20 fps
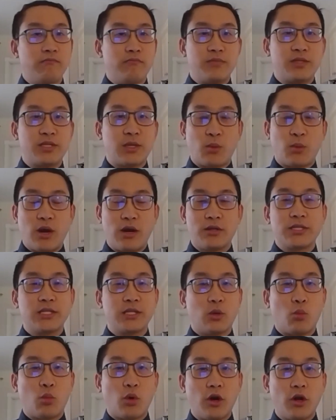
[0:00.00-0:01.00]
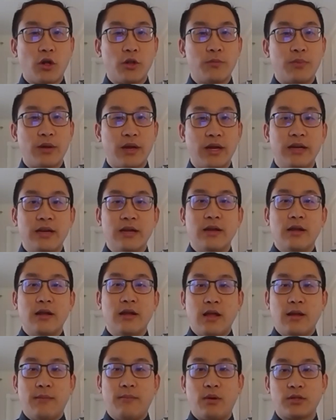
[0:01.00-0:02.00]
somewhere else in the world, but
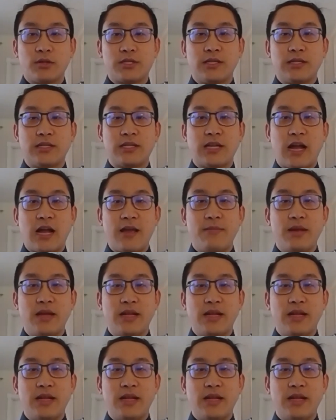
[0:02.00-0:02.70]
most of the time